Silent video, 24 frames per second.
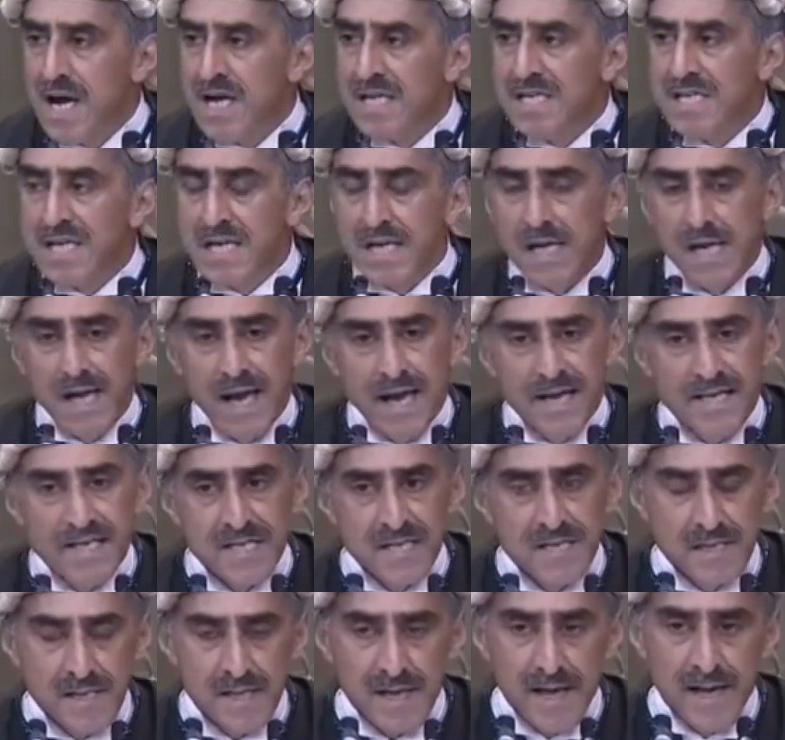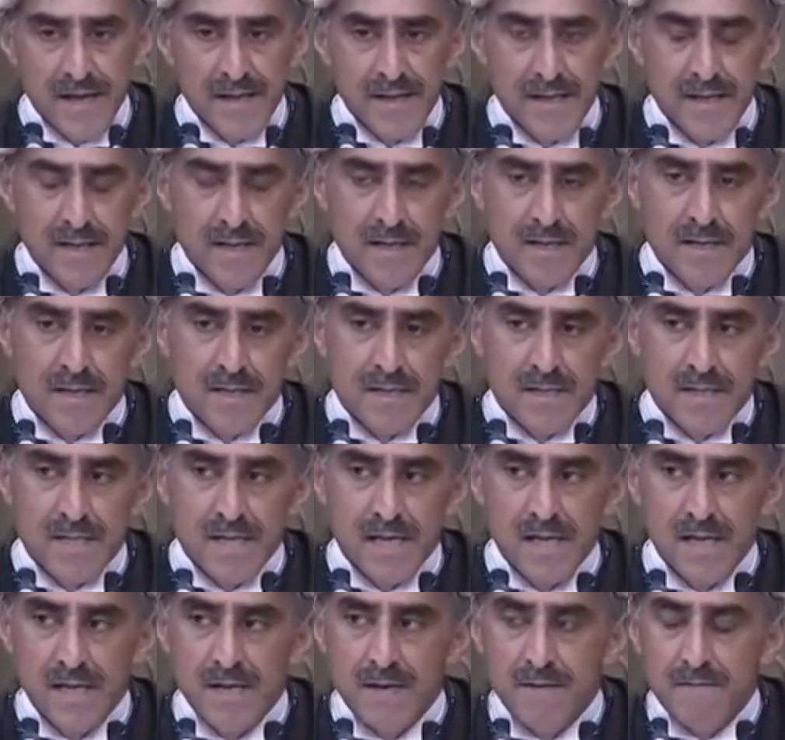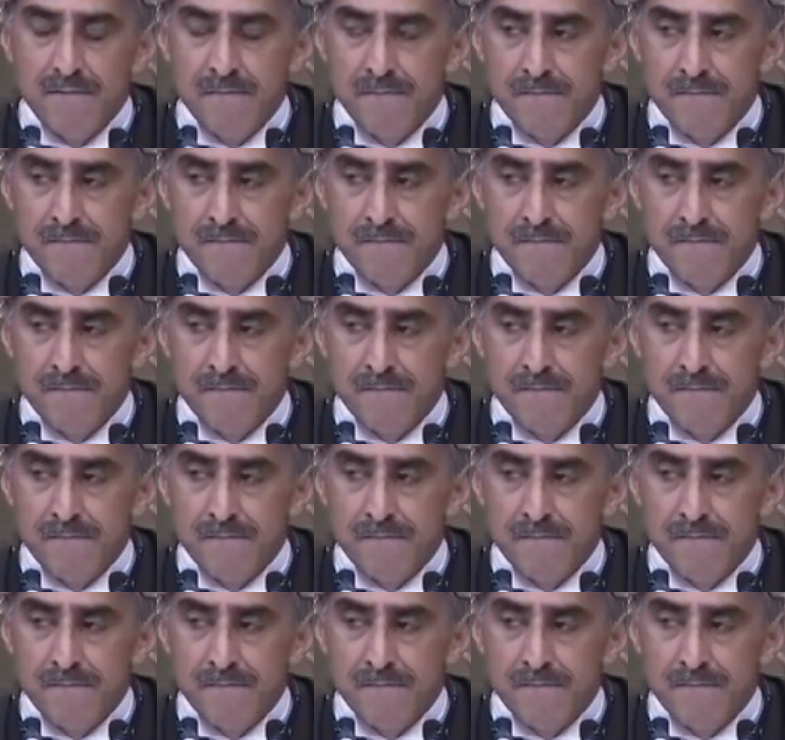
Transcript: articulated in the